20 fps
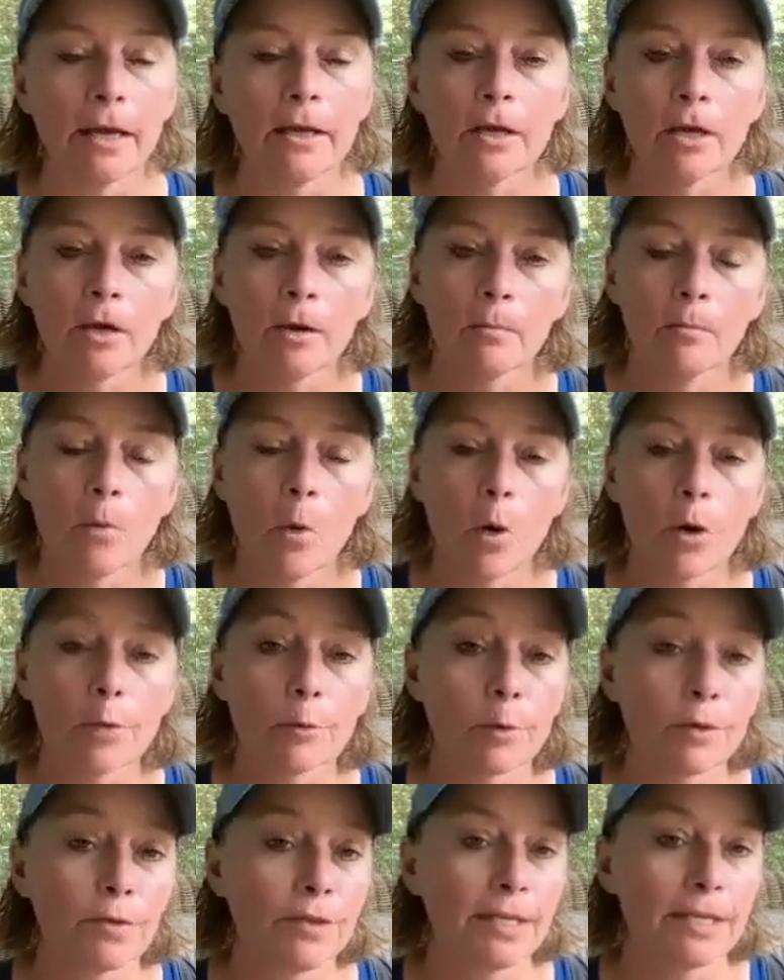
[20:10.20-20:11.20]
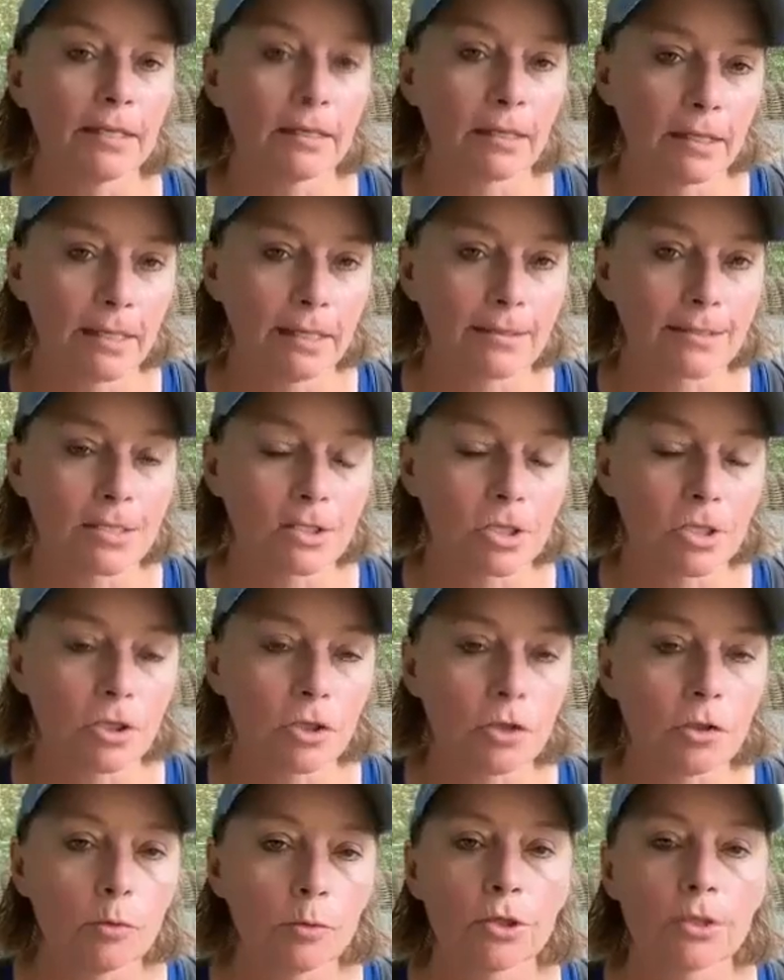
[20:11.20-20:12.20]
that more with the elites
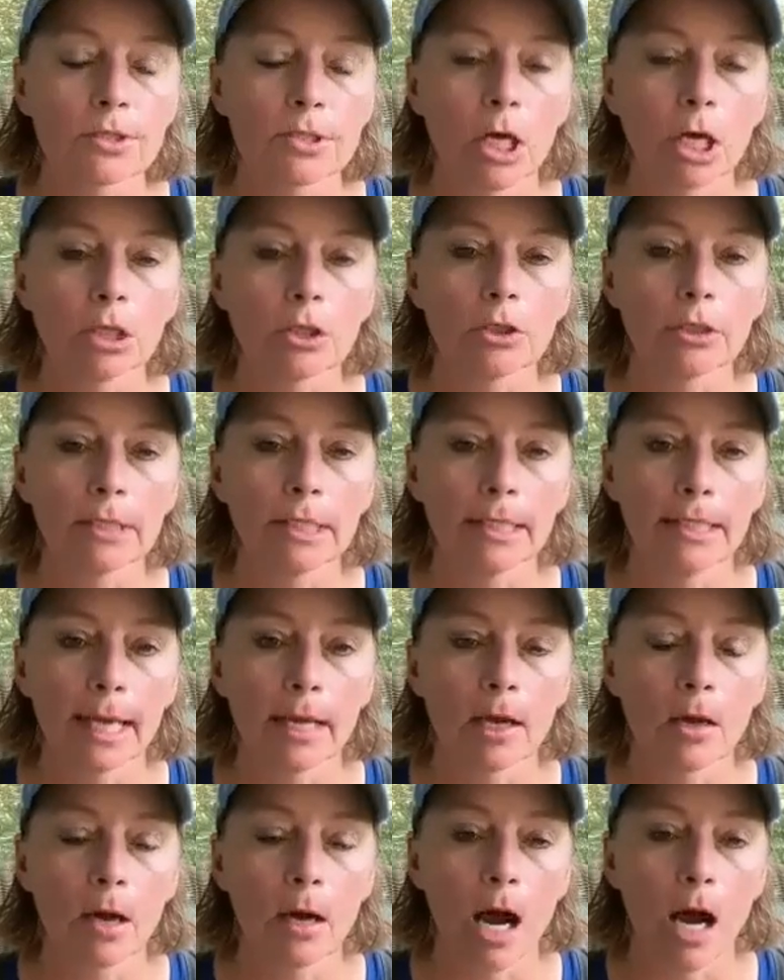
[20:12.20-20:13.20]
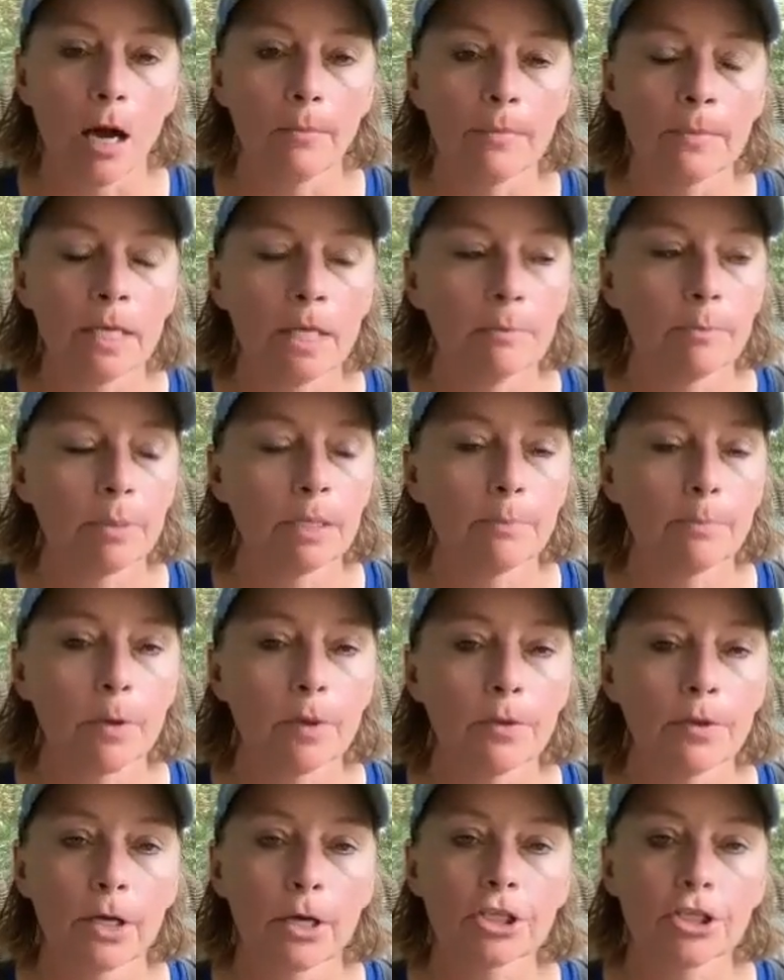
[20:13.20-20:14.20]
too. When you start looking at
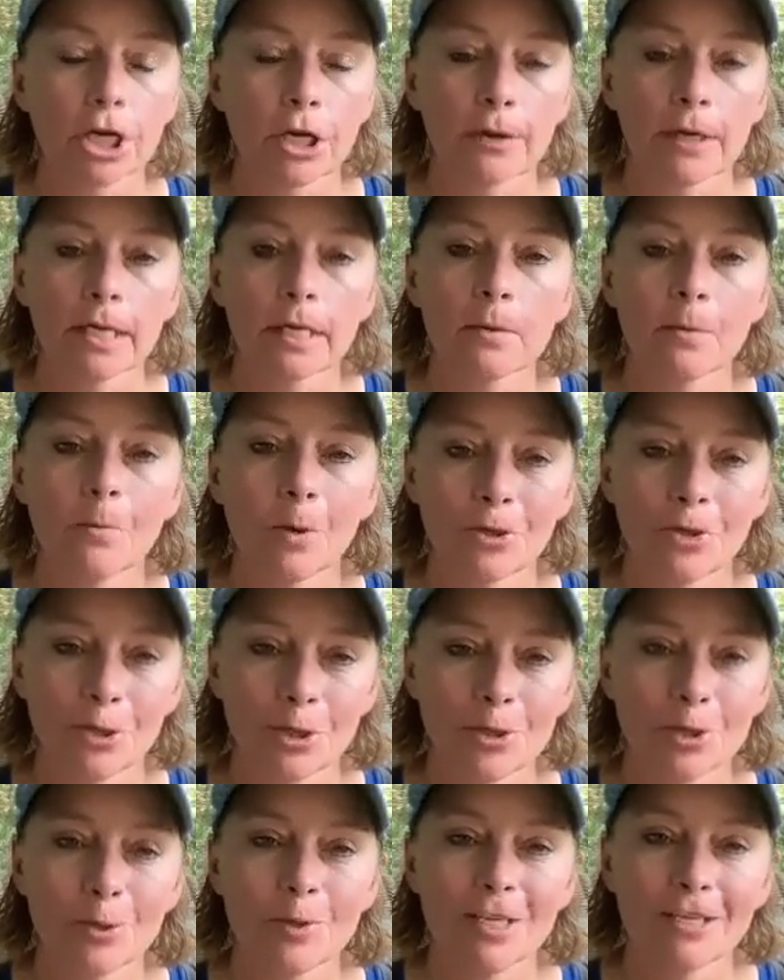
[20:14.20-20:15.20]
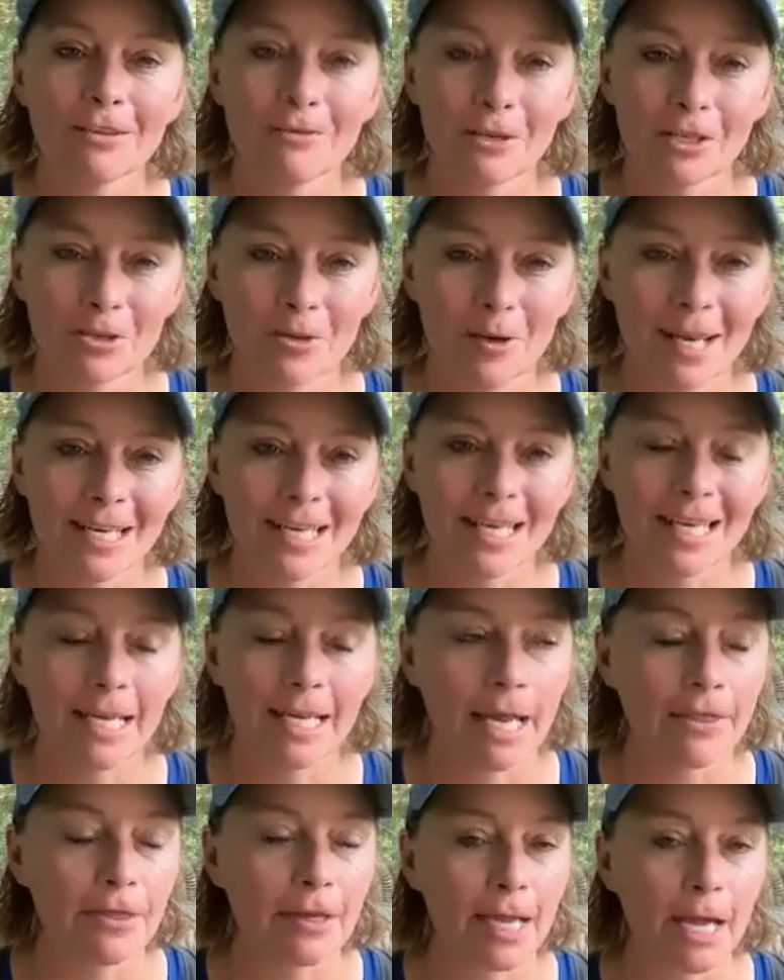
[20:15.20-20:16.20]
people that are sharing what they're doing for
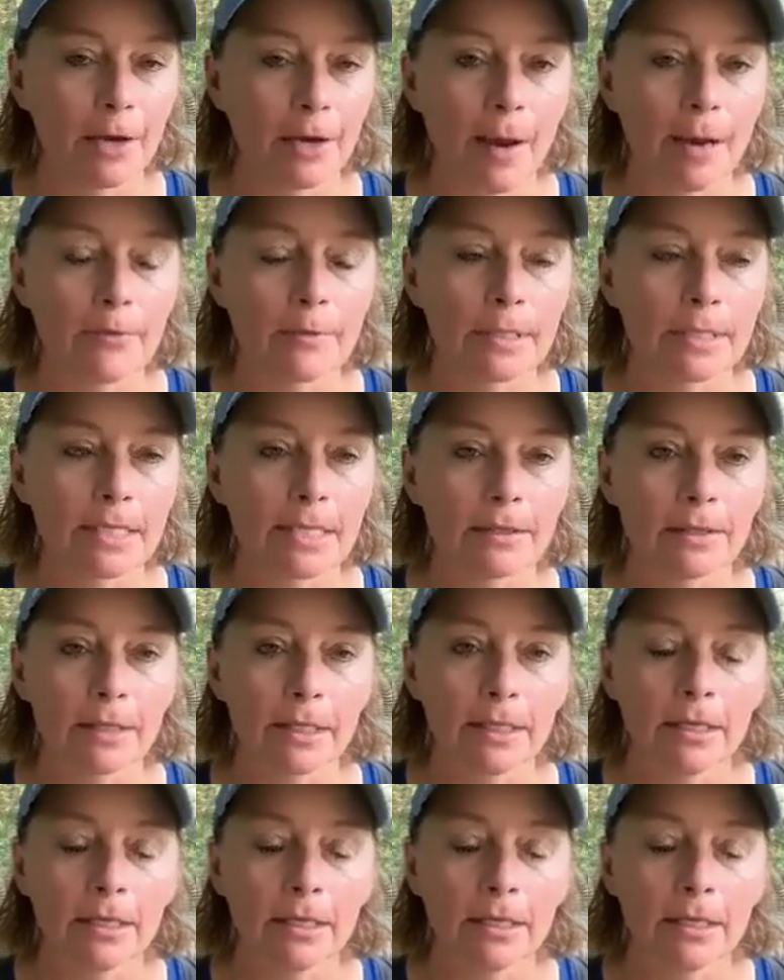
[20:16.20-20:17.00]
training. I think I read recently